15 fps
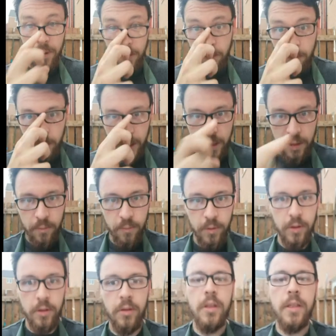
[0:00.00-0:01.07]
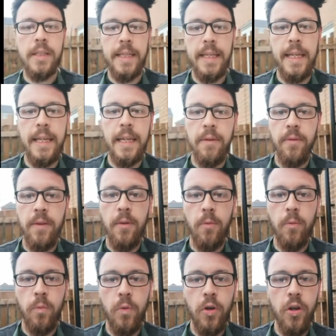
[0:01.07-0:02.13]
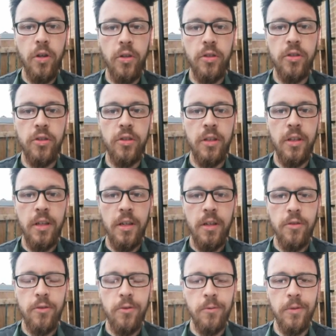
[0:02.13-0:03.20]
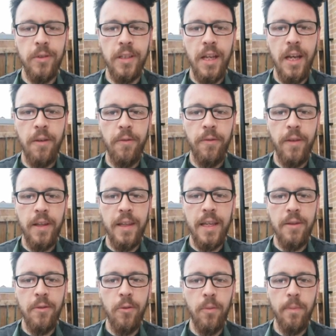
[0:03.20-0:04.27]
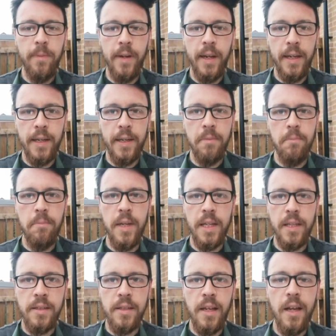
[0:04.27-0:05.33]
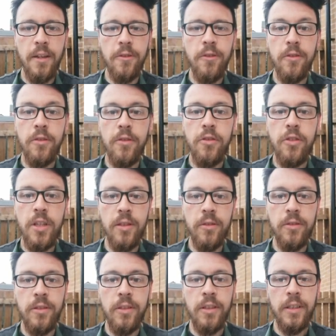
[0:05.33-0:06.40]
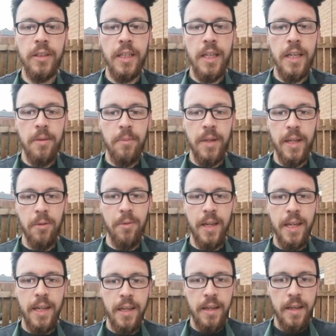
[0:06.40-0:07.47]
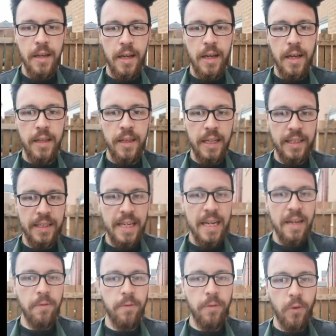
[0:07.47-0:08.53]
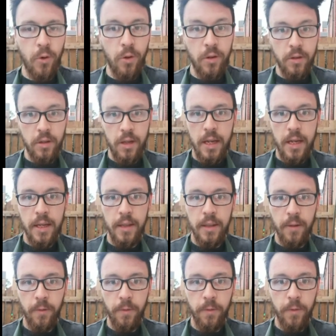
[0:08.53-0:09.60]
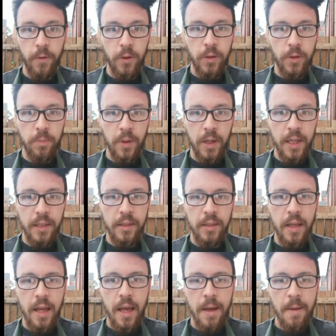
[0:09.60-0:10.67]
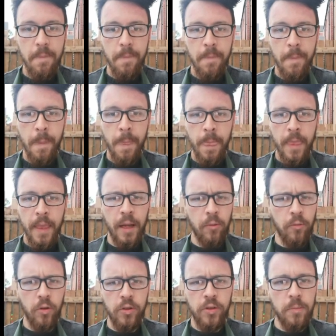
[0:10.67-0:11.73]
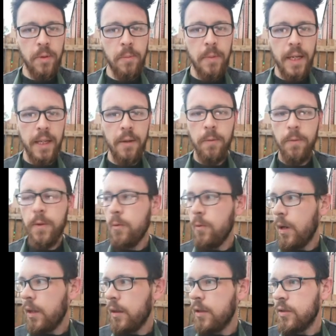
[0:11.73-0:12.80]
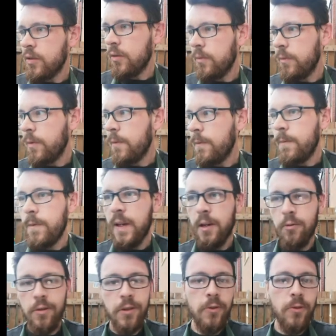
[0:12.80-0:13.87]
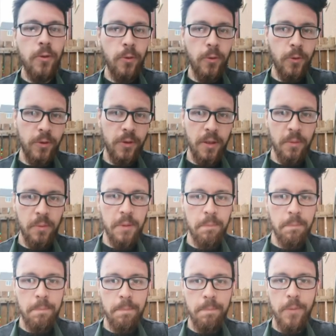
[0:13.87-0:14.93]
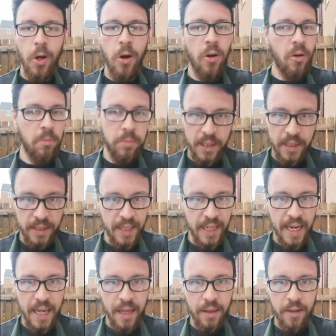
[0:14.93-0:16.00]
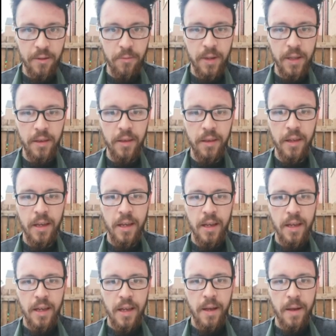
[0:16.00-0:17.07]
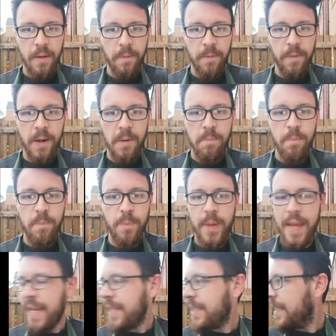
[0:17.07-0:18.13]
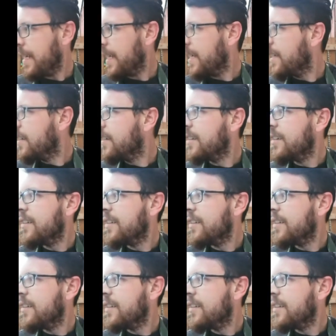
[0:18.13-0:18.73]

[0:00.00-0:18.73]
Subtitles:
but we will see if it works soon enough, and then hopefully I can make a start on the shield. But anyway, that's it for this first part. I will also be making a few others of various tools I'd be cobbling together with very basic